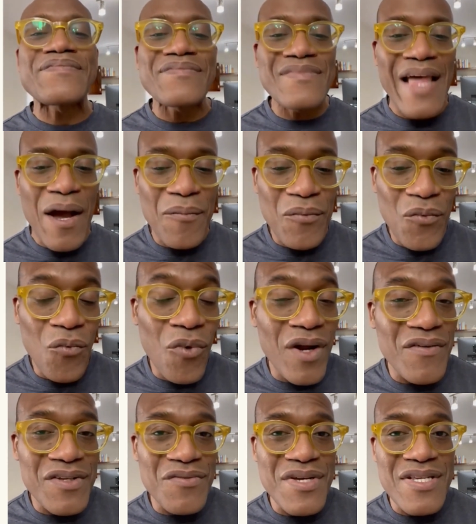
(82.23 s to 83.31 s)
Now,
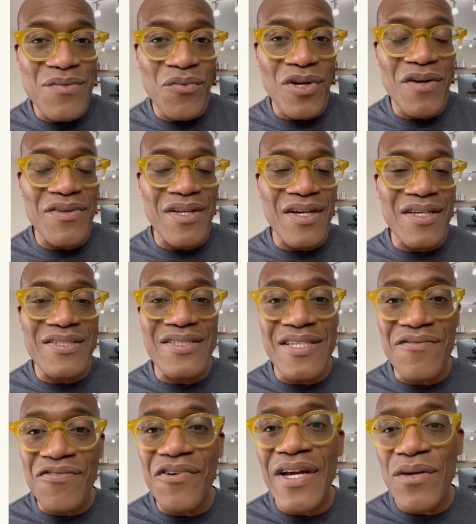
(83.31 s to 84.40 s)
one of
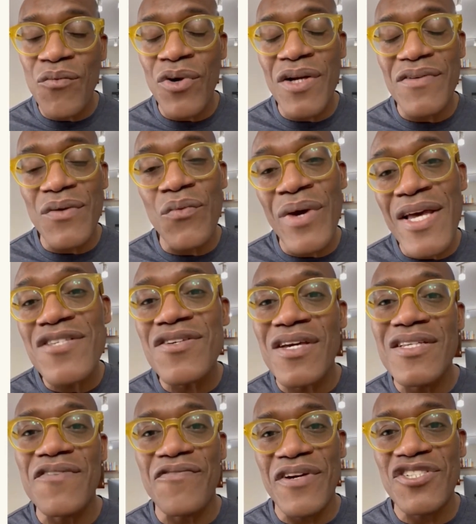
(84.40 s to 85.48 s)
the ways you can
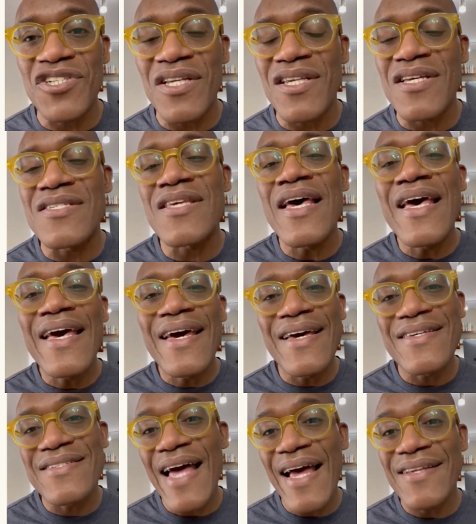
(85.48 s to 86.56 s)
differentiate this
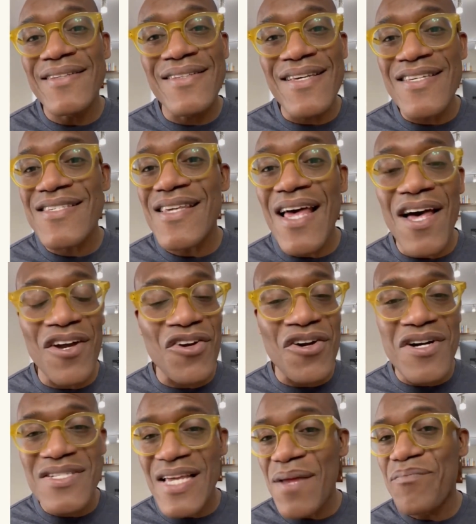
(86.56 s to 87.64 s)
is that this
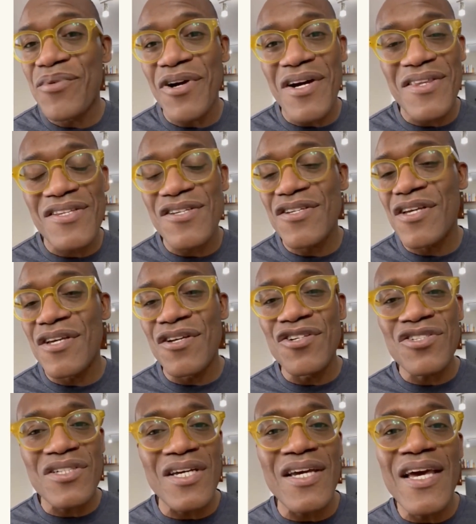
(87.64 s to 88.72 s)
occurs at birth. So they
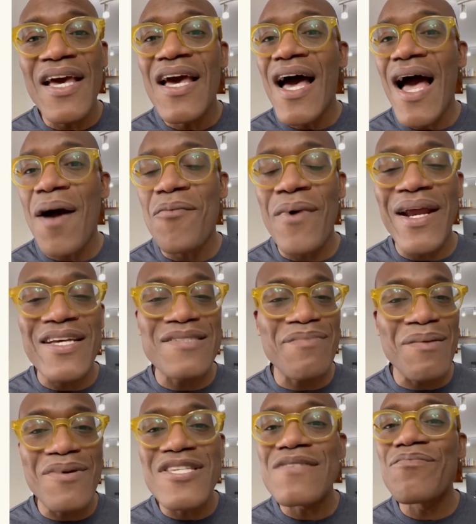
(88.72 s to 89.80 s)
usually, right as the
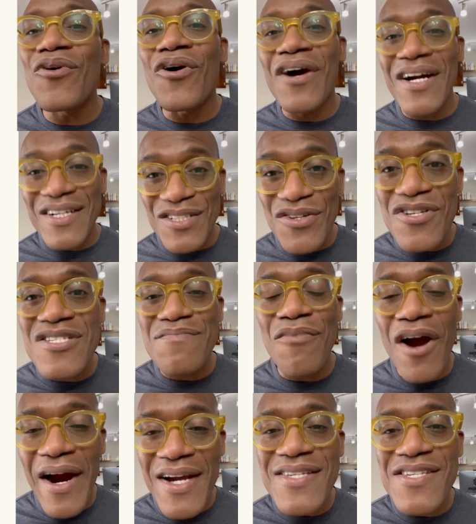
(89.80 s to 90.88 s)
baby is born, those
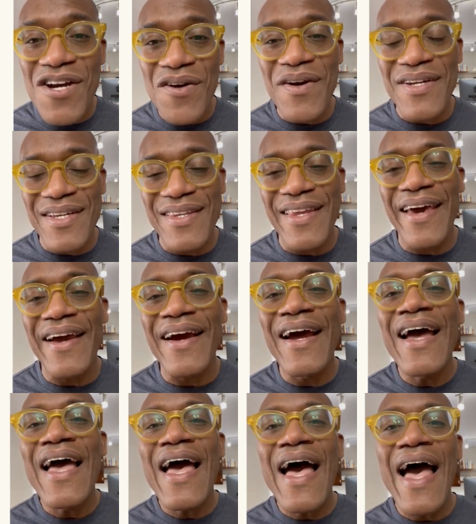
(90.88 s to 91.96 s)
marks are already there,
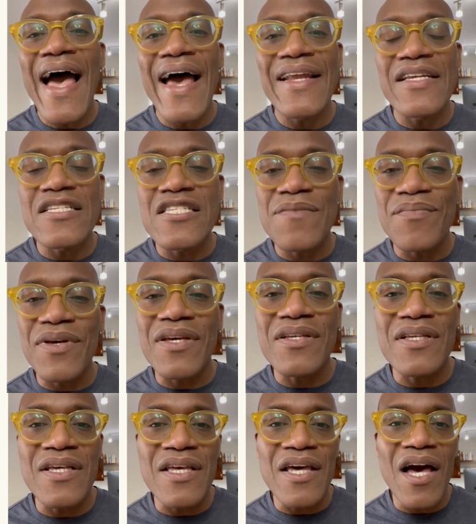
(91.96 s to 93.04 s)
and they
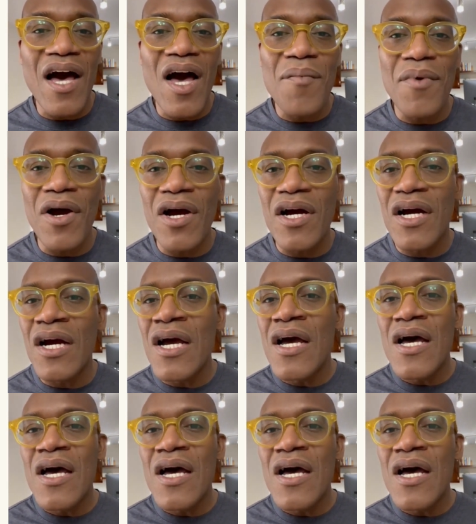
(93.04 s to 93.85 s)
typically don't